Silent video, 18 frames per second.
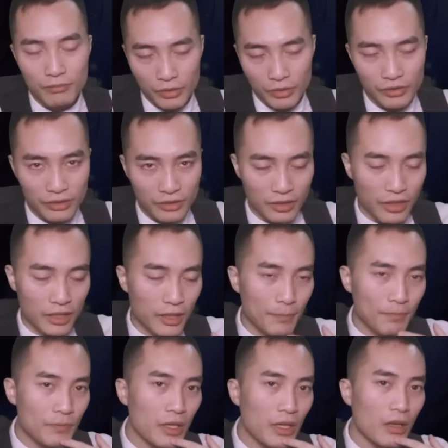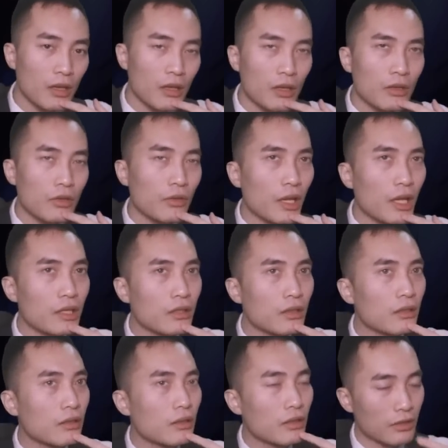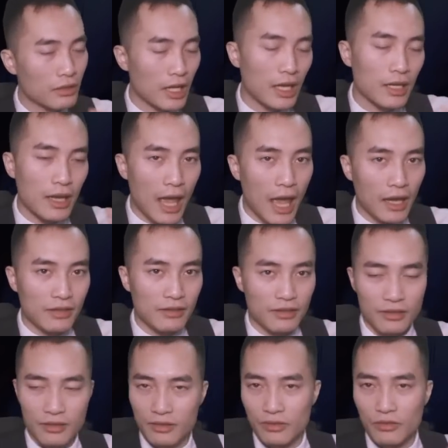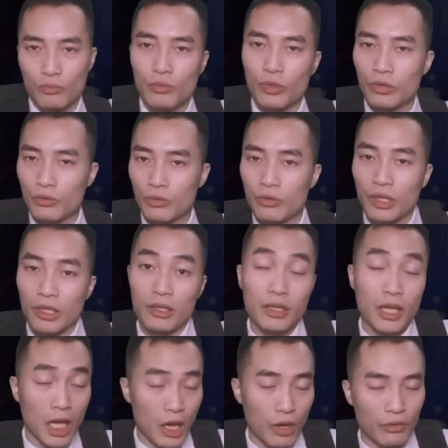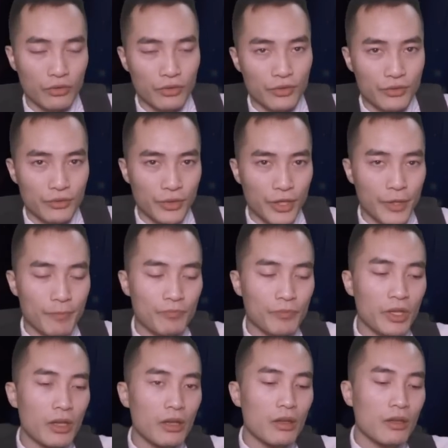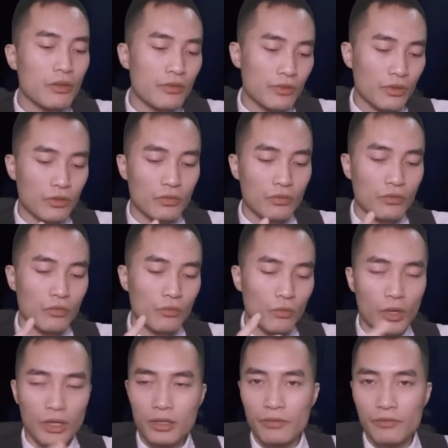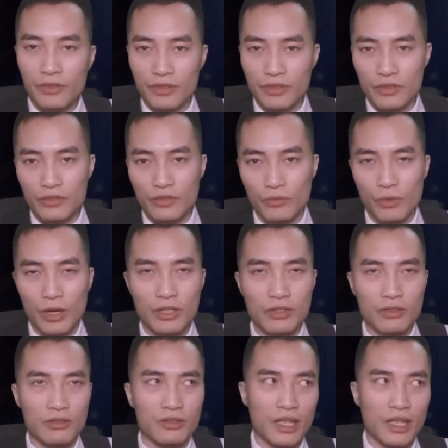a team, you get to gain access to recruiting characters, right? So one of the situations that